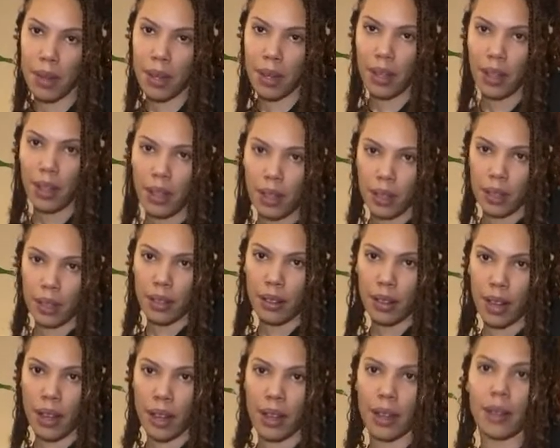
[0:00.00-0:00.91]
A little
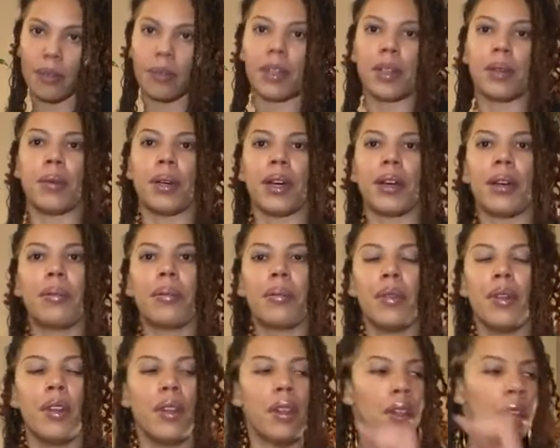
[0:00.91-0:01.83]
high up. There we go.
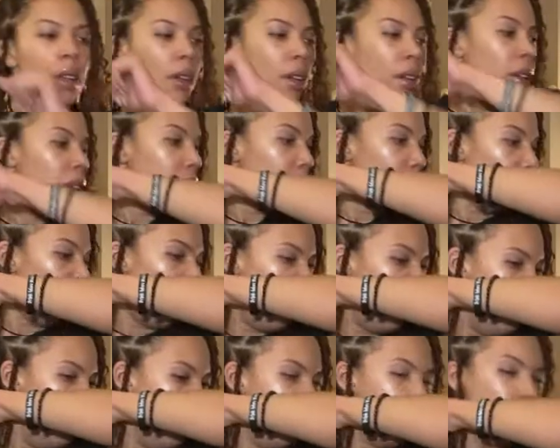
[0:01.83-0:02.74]

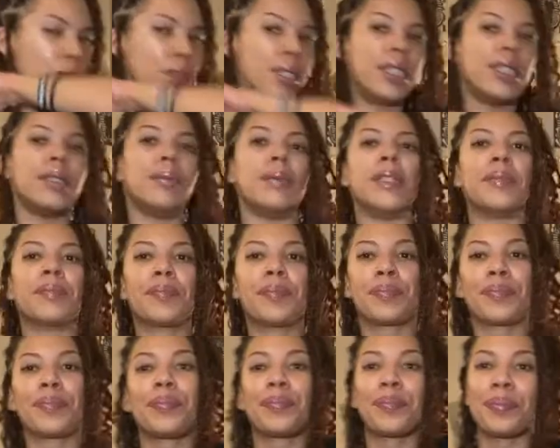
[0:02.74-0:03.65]
Excuse me.
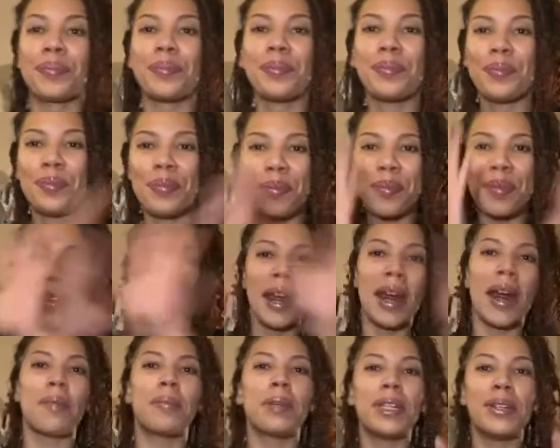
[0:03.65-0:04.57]

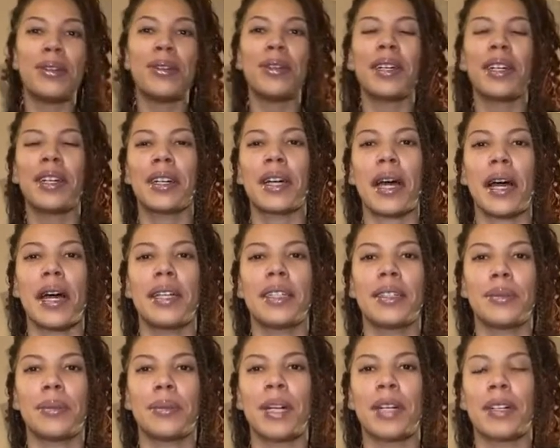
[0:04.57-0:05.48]
Happy New Year, guys.
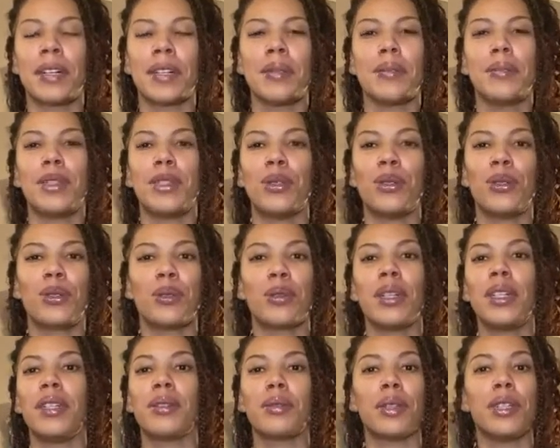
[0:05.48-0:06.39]
Welcome to
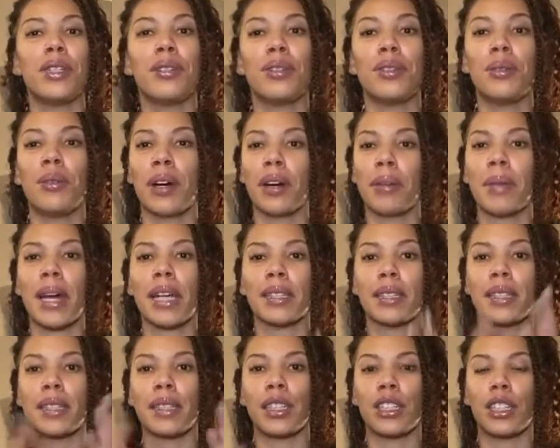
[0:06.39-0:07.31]
2022. Welcome back
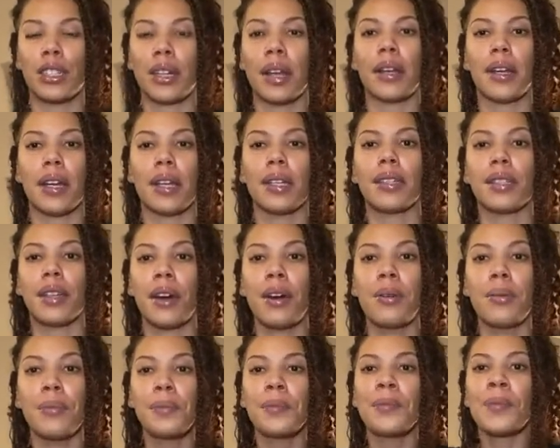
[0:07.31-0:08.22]
to Sunshine Haze Co.